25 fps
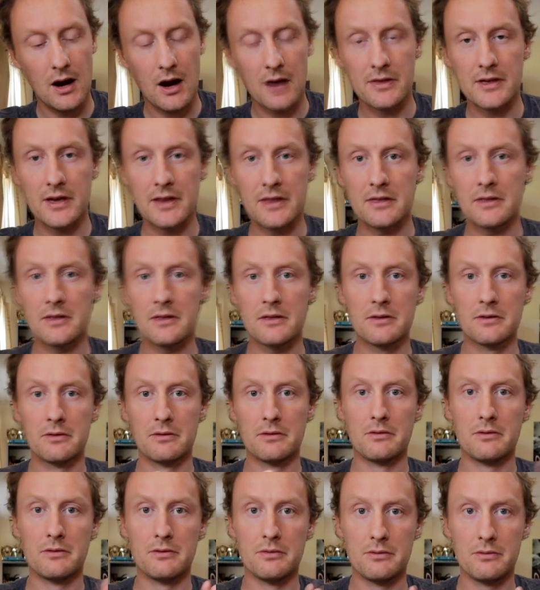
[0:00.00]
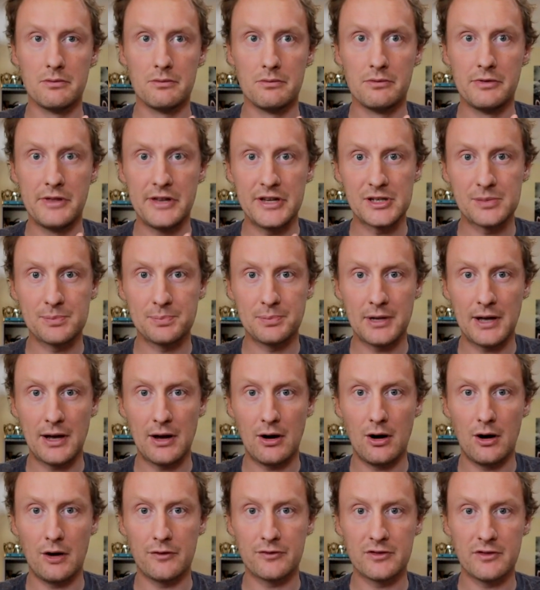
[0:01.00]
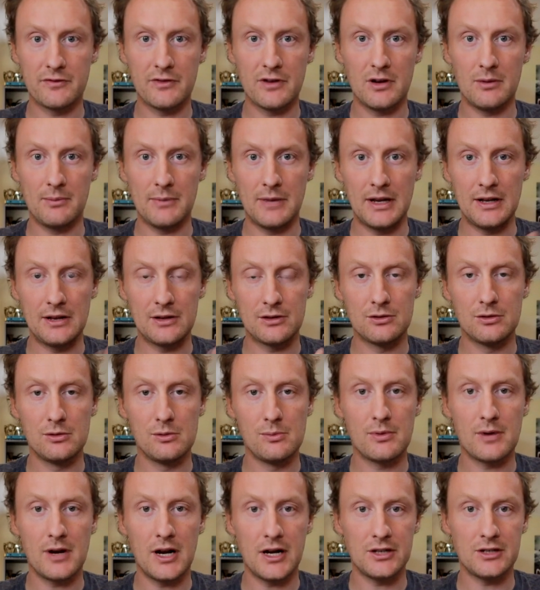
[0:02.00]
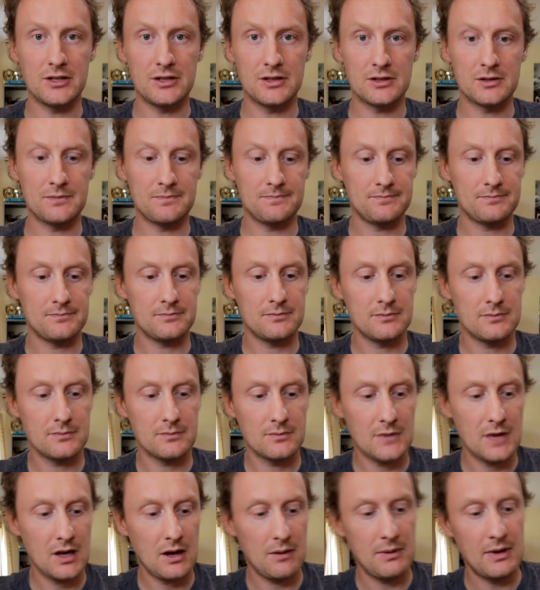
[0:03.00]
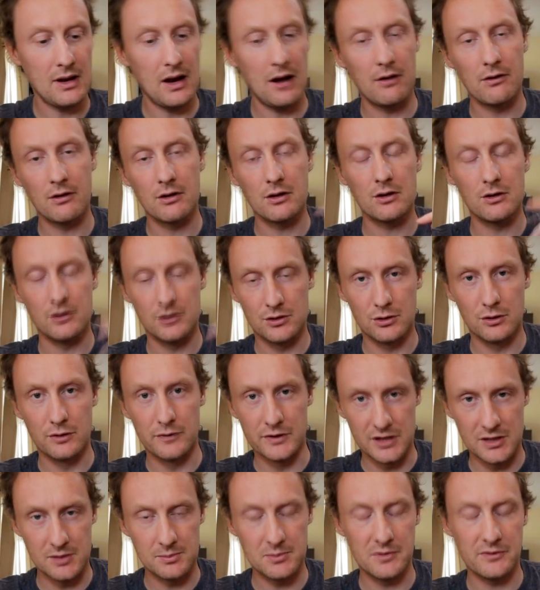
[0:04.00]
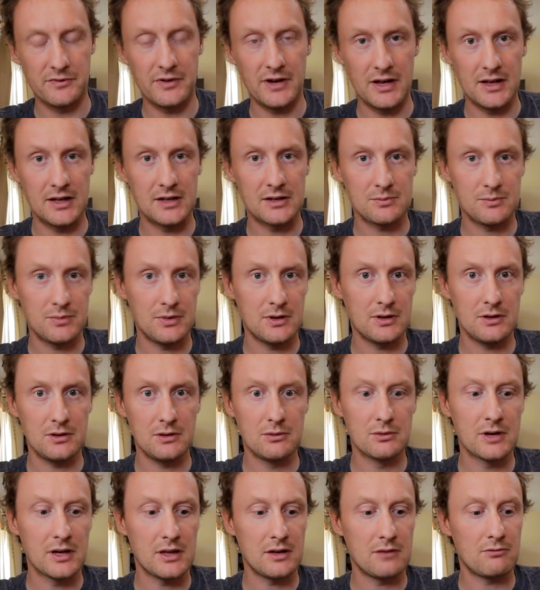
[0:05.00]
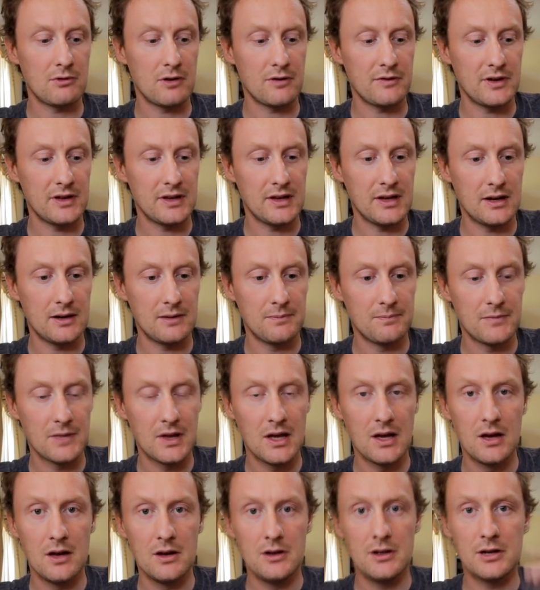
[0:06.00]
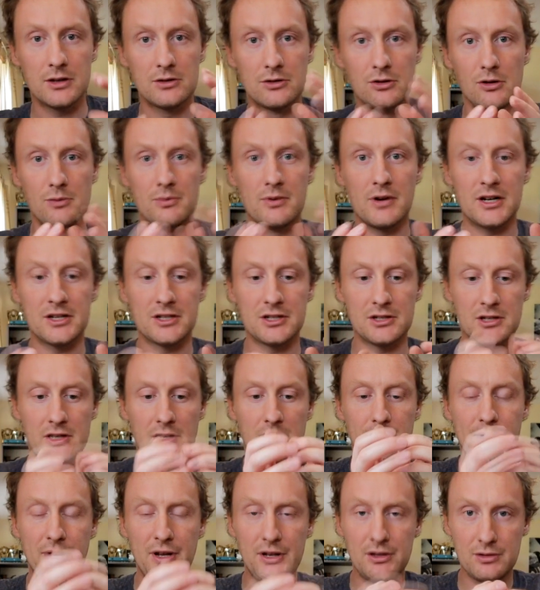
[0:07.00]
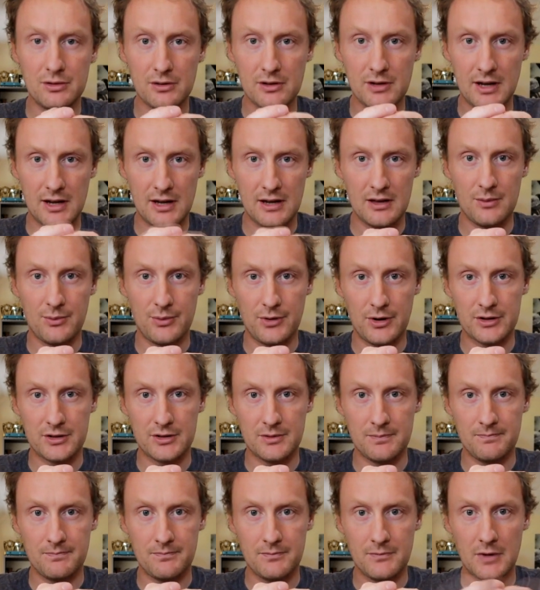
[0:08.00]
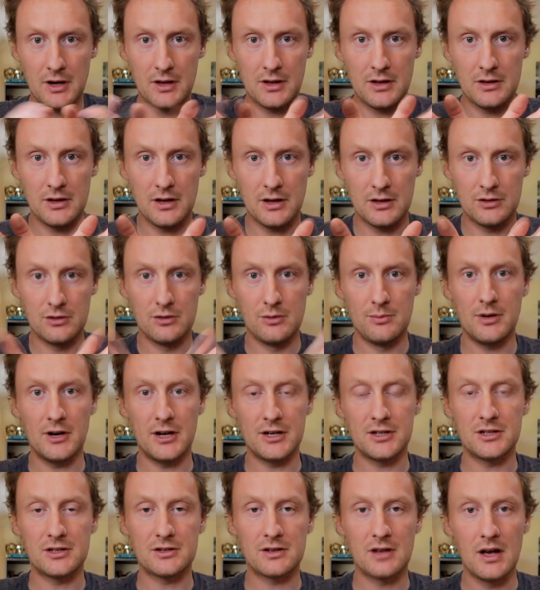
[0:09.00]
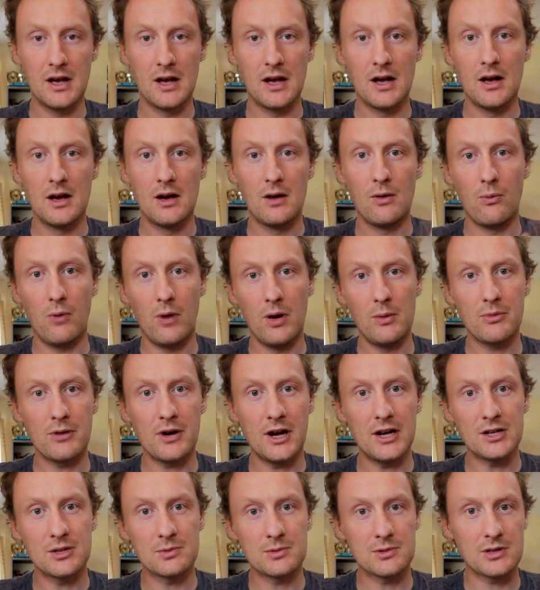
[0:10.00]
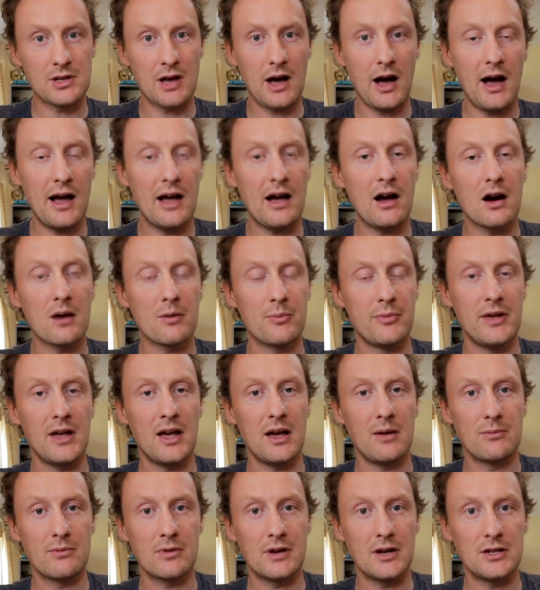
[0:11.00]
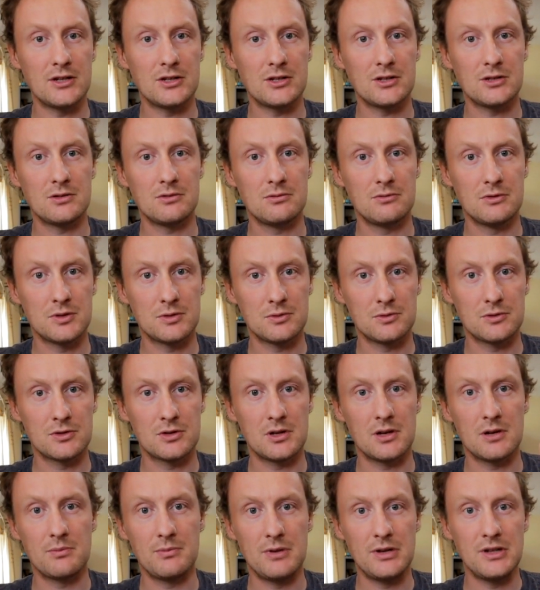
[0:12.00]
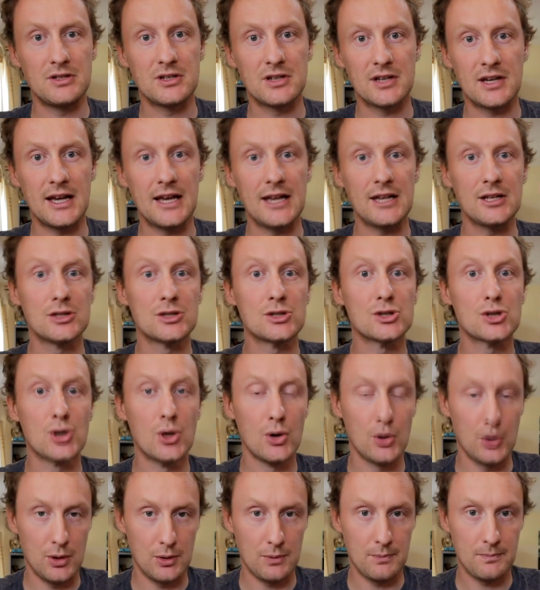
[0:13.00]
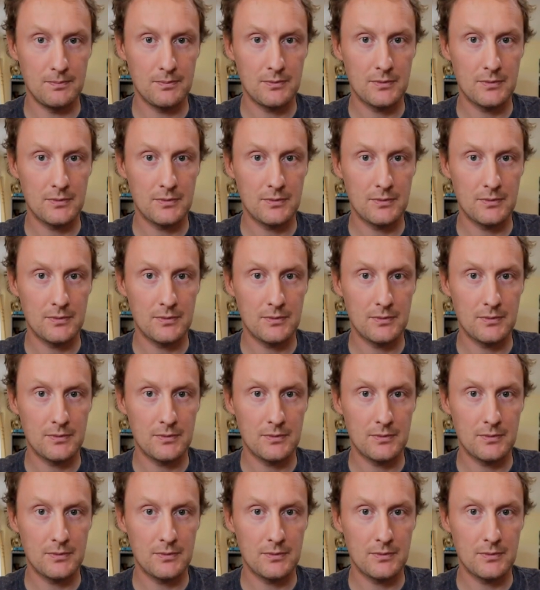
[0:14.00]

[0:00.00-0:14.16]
Then they split off development into two branches. I mean, I'm going to oversimplify this, but you'll get the rough idea. You had two branches. You had the P2K at the bottom, and then you had two branches. One branch was the high RPM branch, which was the P2K2,